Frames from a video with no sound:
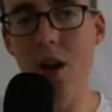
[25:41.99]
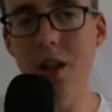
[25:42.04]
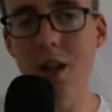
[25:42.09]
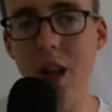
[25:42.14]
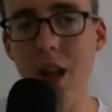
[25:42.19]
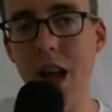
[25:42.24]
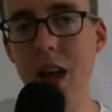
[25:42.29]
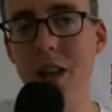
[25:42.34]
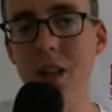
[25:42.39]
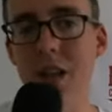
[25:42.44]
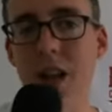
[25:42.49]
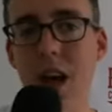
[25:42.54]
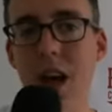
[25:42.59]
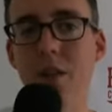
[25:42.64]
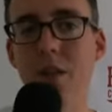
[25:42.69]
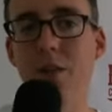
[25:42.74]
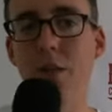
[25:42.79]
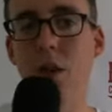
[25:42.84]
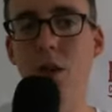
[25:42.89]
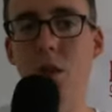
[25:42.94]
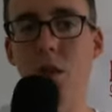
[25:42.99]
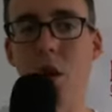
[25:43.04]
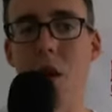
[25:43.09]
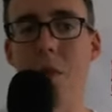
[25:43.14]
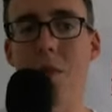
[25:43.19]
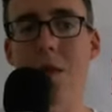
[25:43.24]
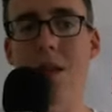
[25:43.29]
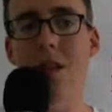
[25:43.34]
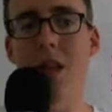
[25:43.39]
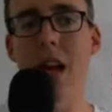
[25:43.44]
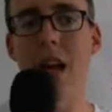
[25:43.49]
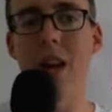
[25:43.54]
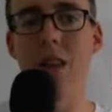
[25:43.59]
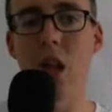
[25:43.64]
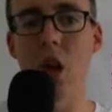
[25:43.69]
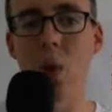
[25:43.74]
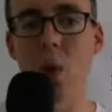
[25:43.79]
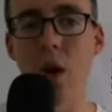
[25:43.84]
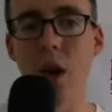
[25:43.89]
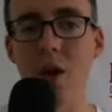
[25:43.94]
last night for Oklahoma State in their
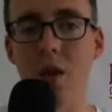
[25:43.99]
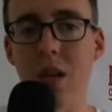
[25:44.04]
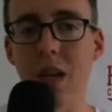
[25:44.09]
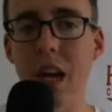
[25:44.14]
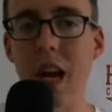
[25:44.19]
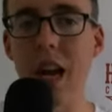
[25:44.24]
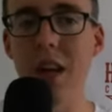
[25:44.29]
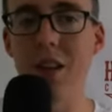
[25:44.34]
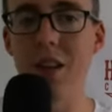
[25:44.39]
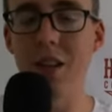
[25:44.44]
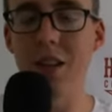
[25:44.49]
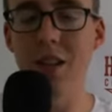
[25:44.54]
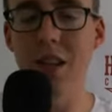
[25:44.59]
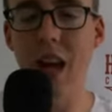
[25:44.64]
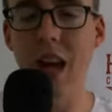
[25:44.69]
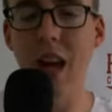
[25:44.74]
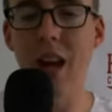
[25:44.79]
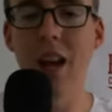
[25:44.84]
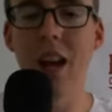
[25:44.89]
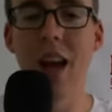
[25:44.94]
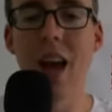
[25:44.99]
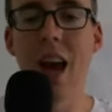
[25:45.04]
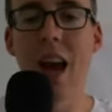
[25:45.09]
win over Kansas State.